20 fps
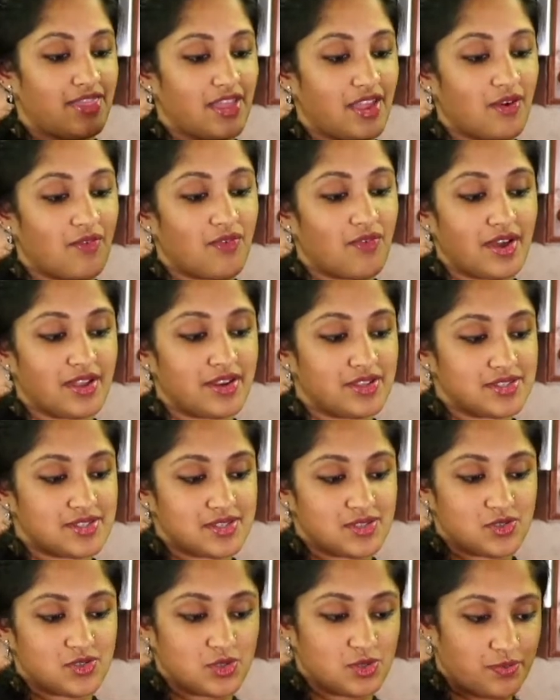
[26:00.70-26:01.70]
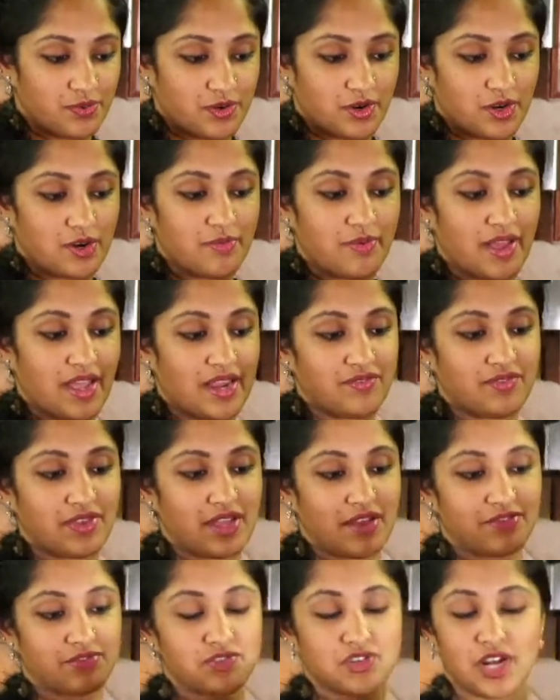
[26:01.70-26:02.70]
Their wine is superb, and we
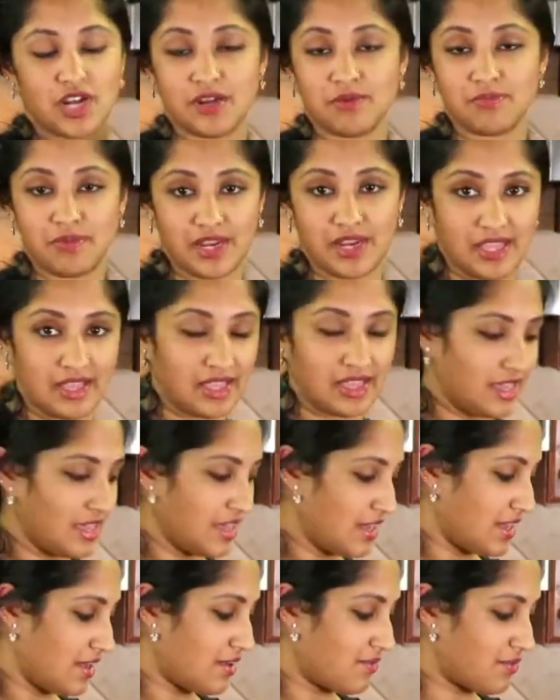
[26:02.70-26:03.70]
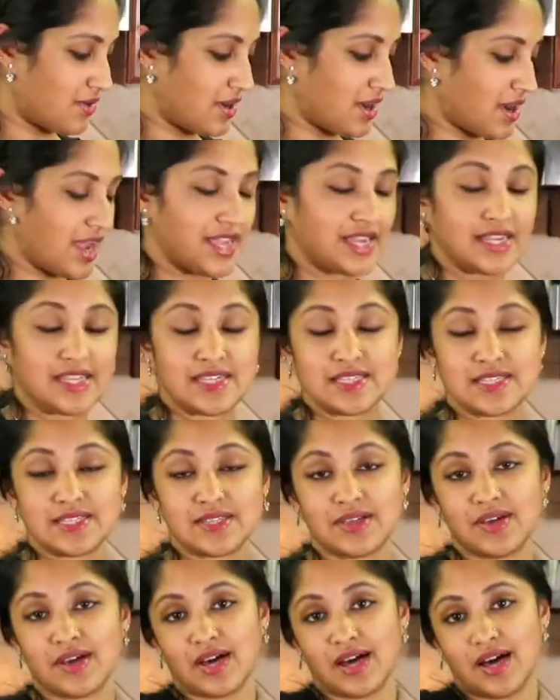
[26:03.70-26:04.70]
have tried many varieties
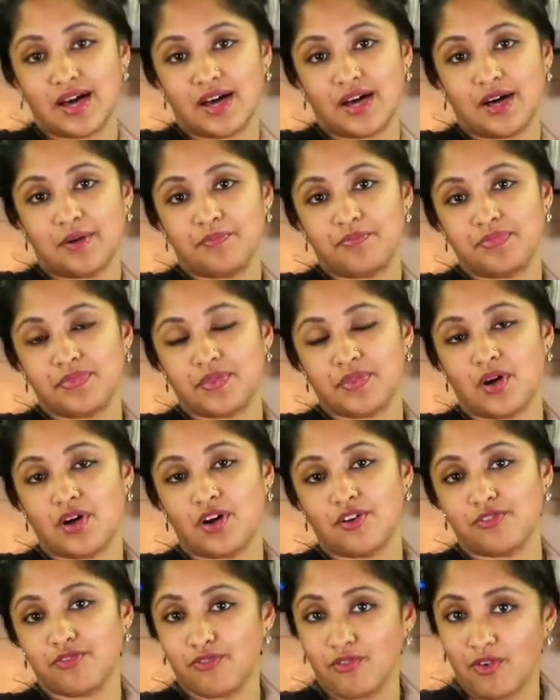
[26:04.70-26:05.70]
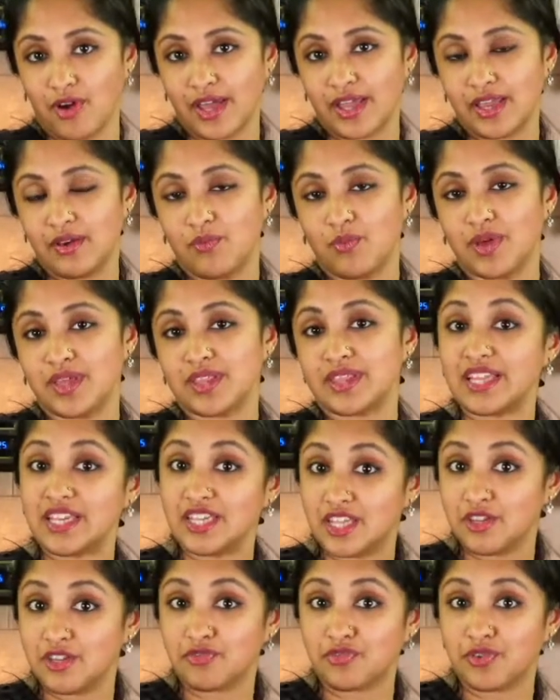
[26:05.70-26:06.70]
of wine with
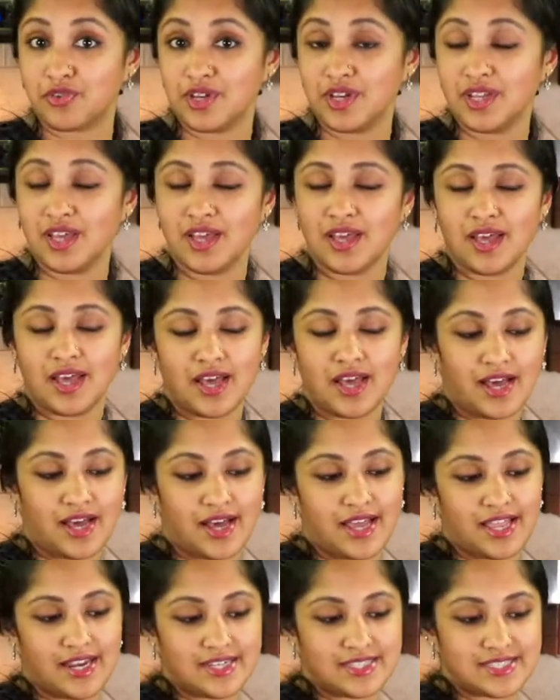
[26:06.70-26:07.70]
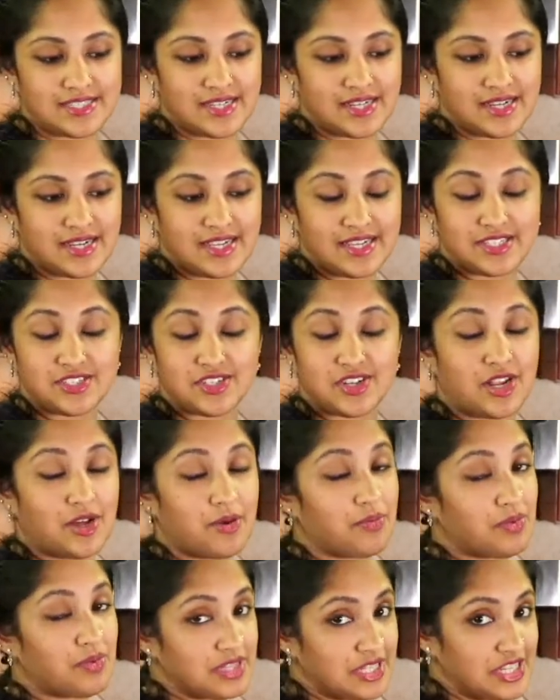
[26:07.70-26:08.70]
Indian food, and it turned
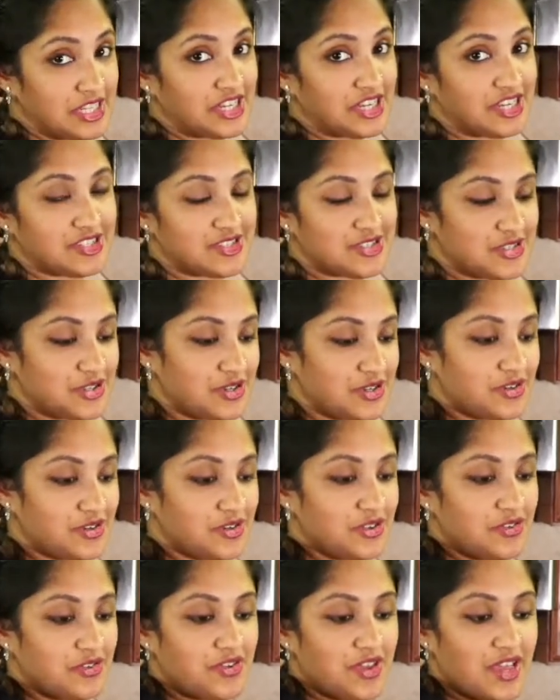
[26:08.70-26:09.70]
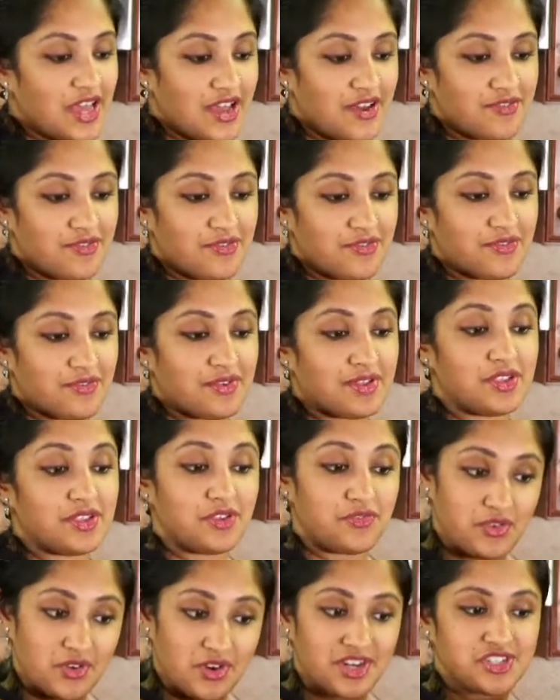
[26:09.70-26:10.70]
out really good. So if
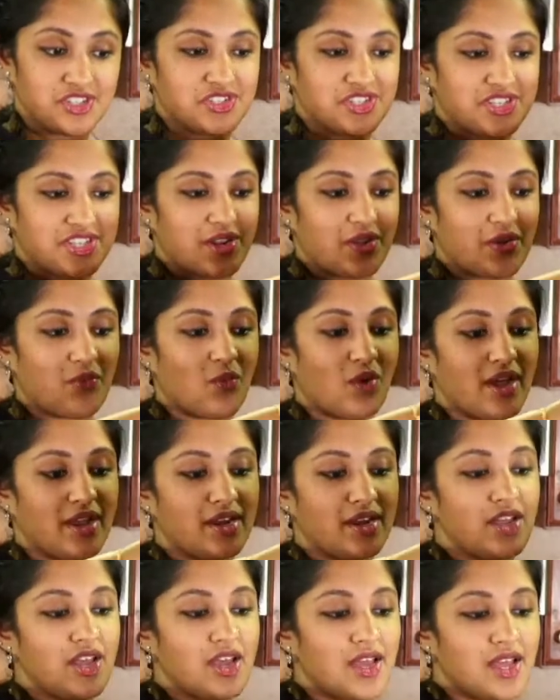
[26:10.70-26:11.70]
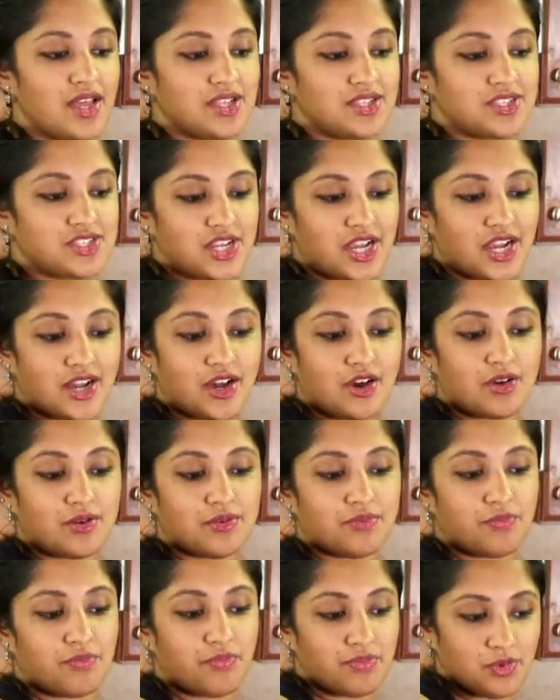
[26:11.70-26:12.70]
you're interested in wine, check
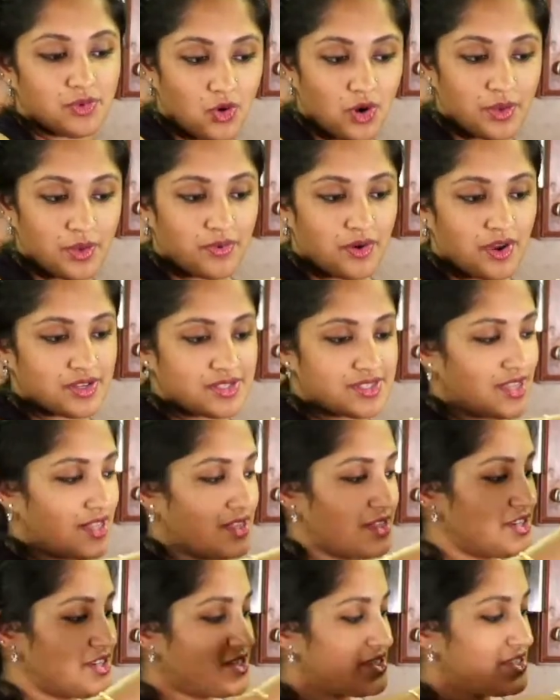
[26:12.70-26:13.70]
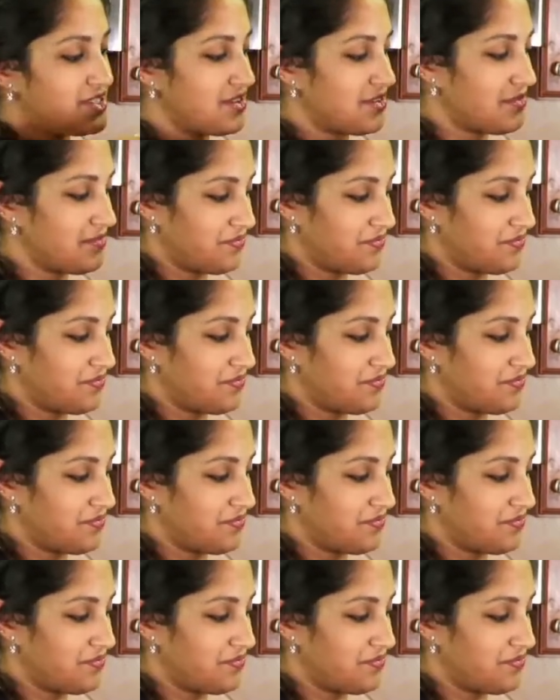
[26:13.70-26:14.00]
out koi pond cellars.